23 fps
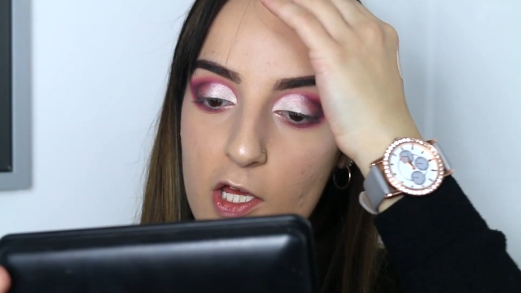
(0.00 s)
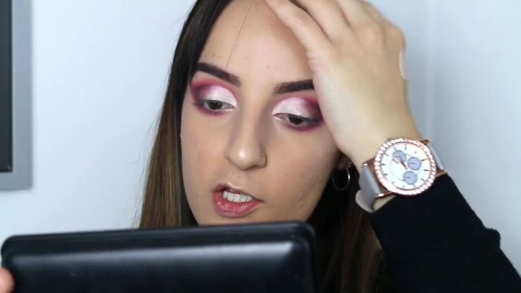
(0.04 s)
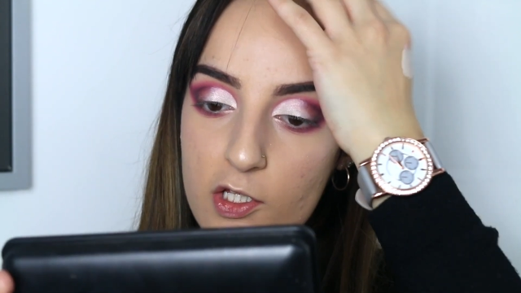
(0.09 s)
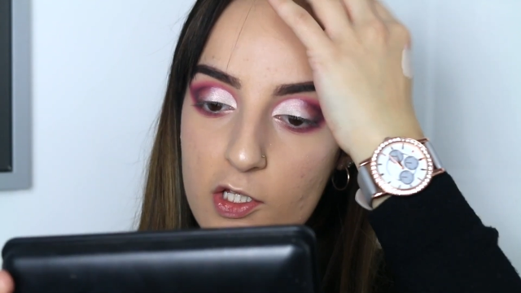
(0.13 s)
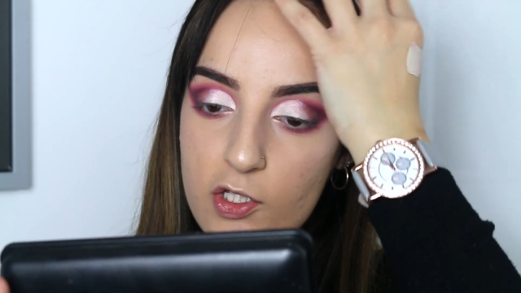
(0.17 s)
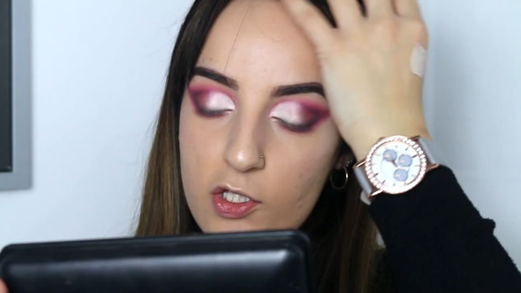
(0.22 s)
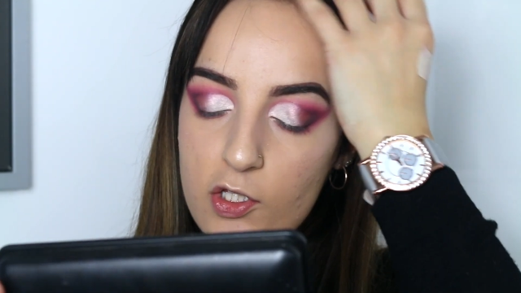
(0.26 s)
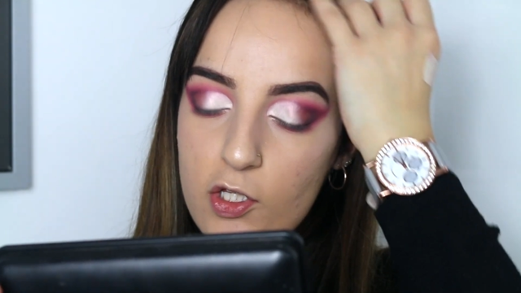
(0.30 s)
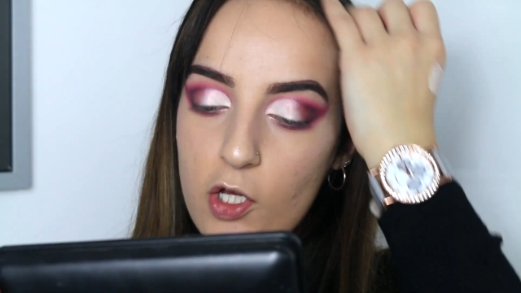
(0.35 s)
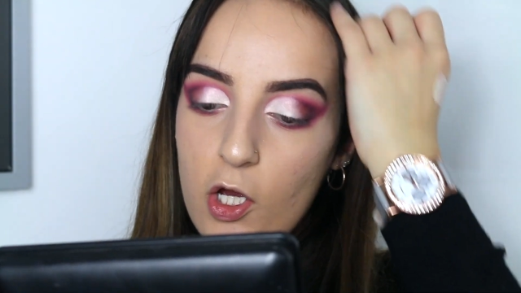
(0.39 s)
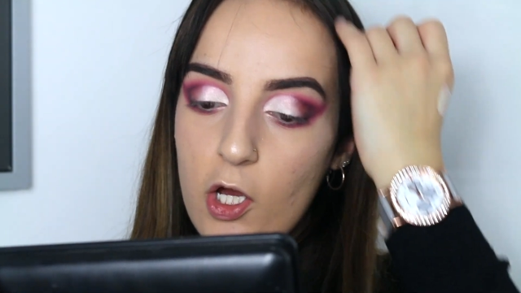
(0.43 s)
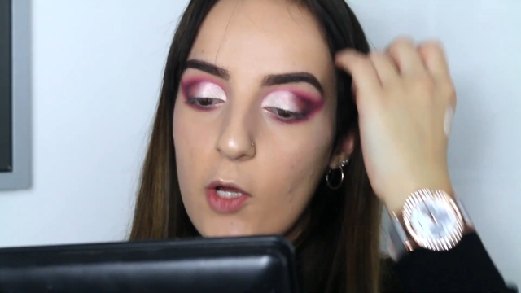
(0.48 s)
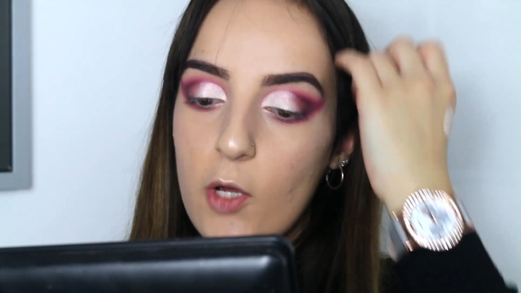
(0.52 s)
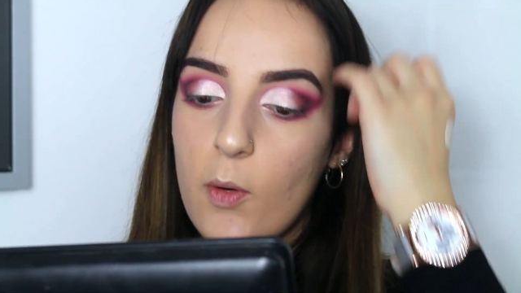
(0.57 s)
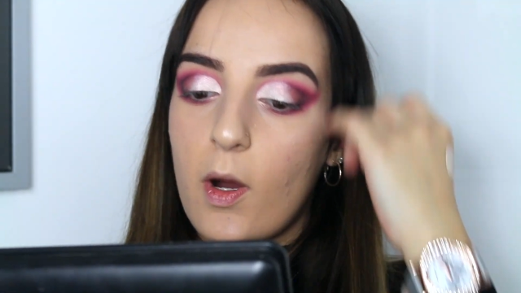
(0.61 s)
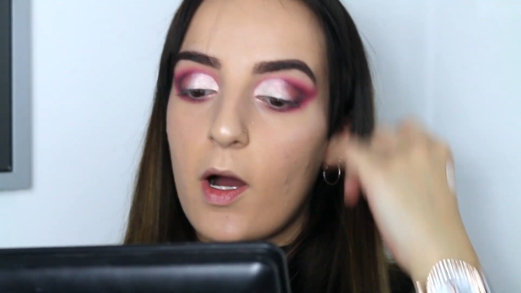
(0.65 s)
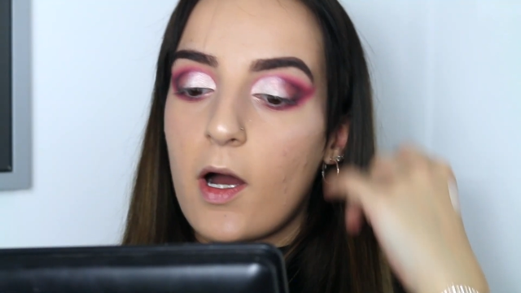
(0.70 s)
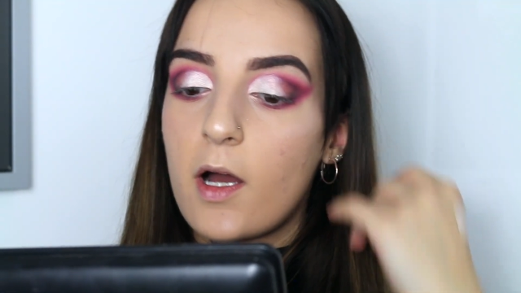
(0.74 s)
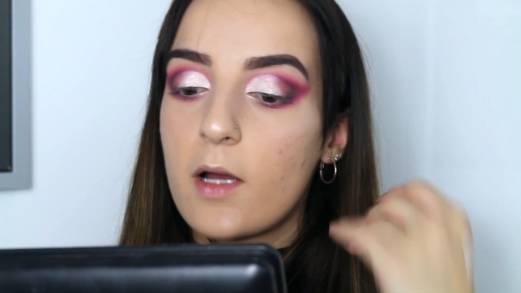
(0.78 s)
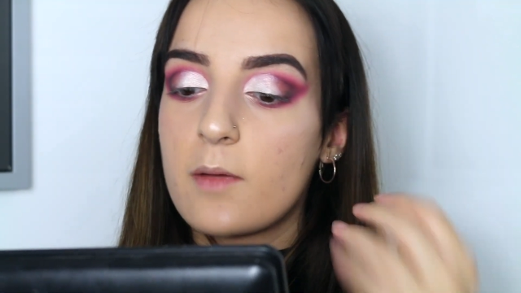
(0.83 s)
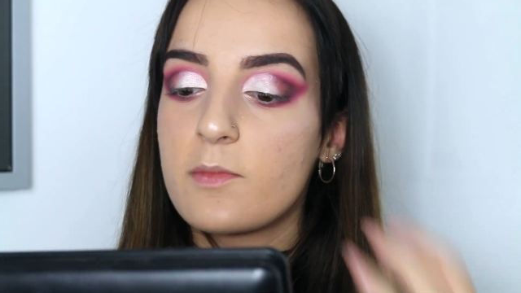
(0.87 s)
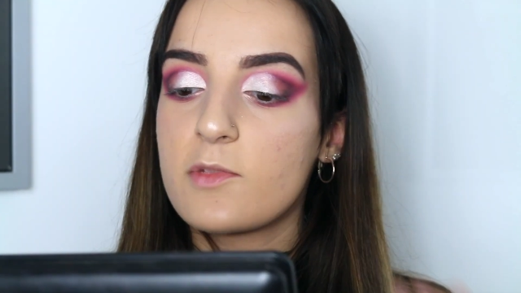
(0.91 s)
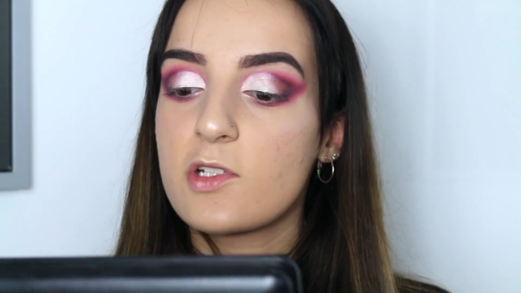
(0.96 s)
So
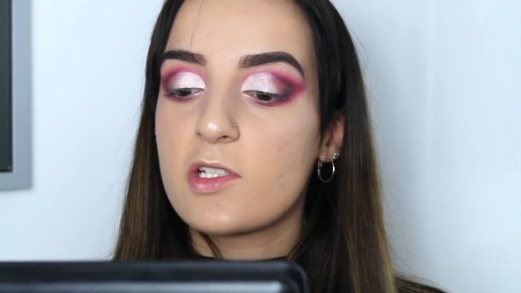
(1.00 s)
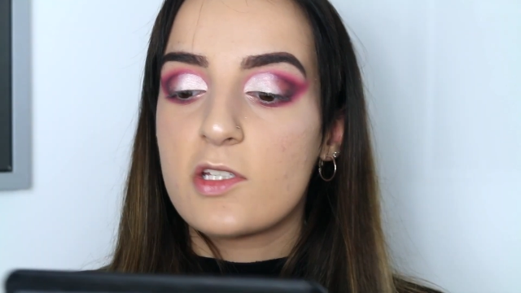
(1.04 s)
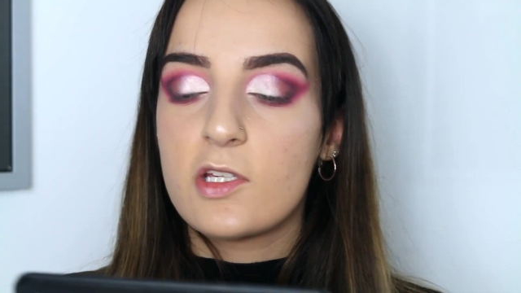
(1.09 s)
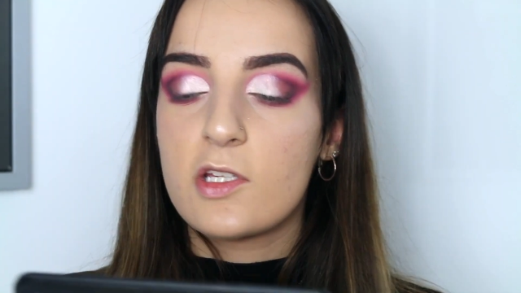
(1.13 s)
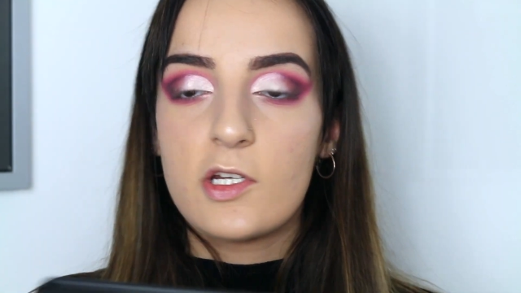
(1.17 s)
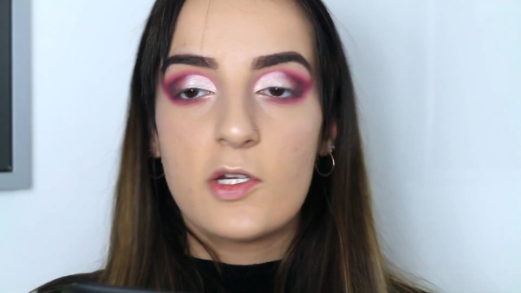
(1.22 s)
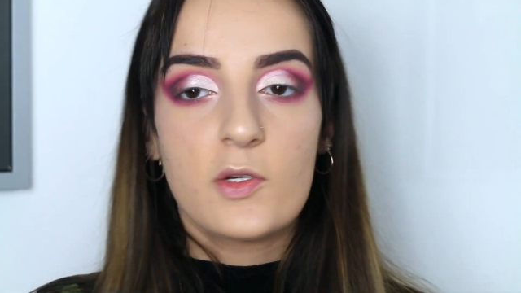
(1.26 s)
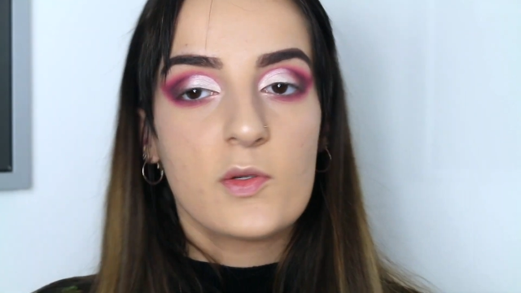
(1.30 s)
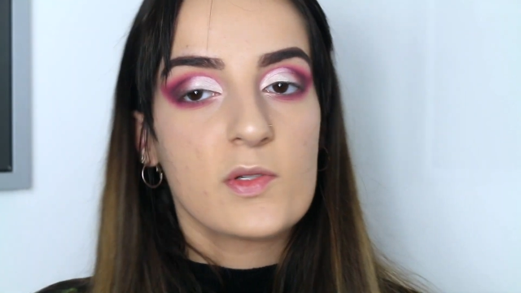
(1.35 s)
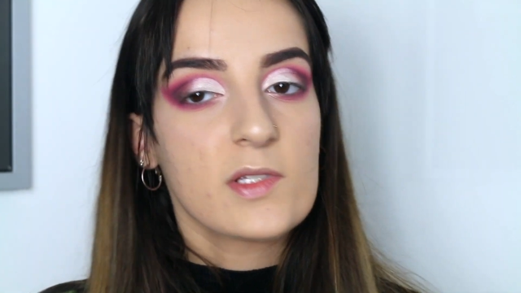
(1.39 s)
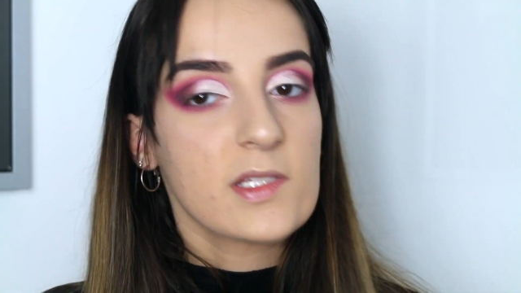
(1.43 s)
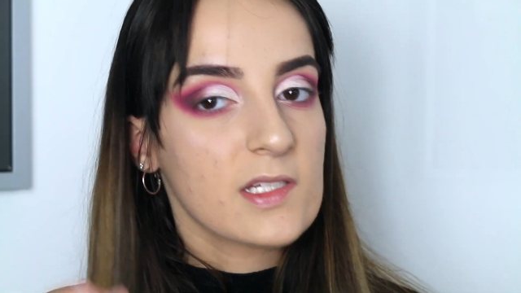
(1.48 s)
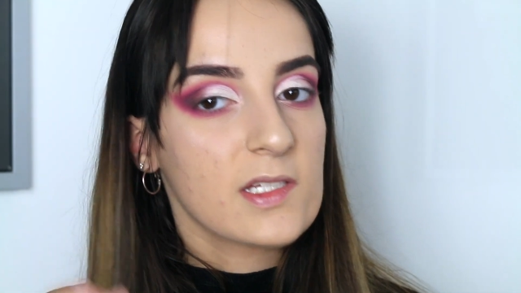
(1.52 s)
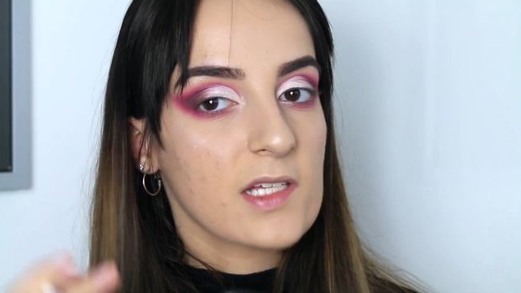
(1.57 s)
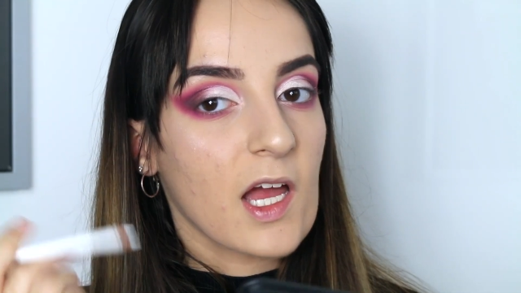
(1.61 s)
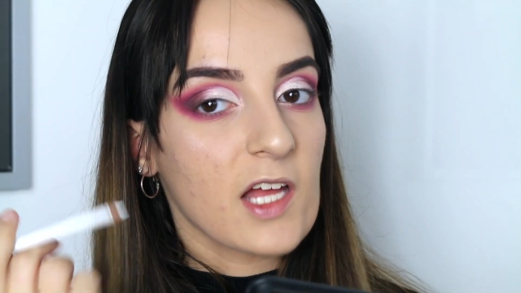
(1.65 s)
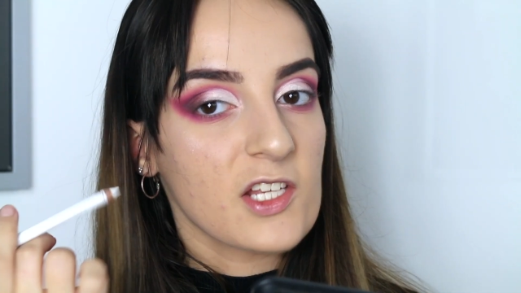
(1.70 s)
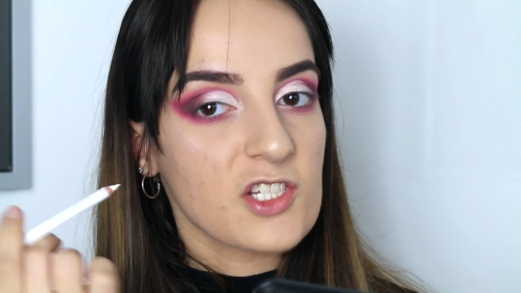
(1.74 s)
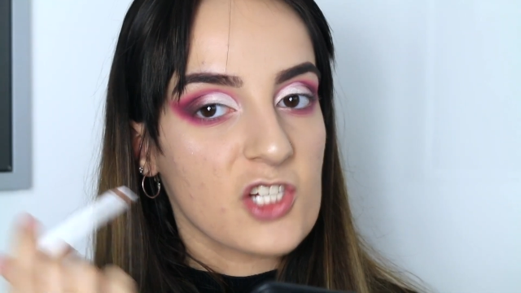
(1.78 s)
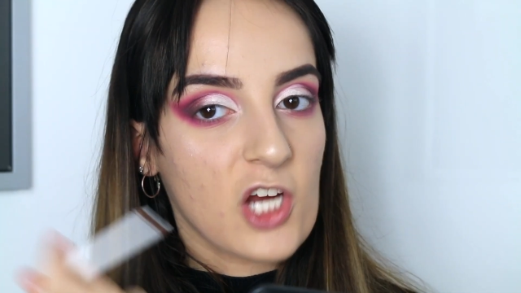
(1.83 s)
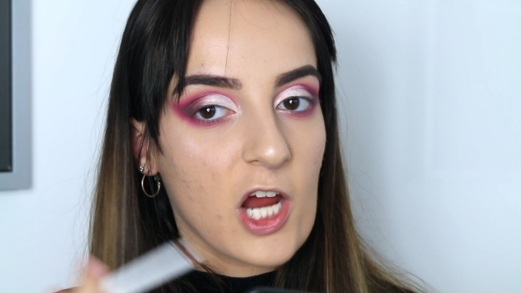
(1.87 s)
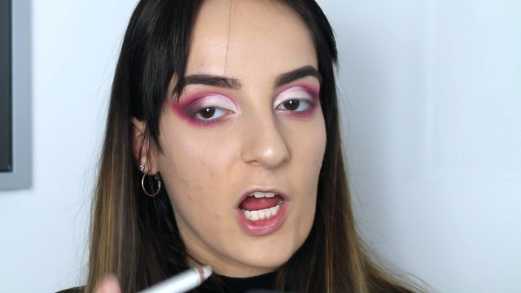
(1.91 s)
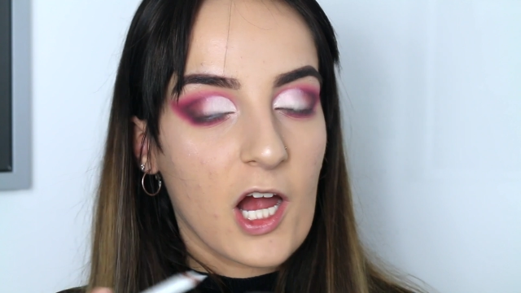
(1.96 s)
I'm just going to sketch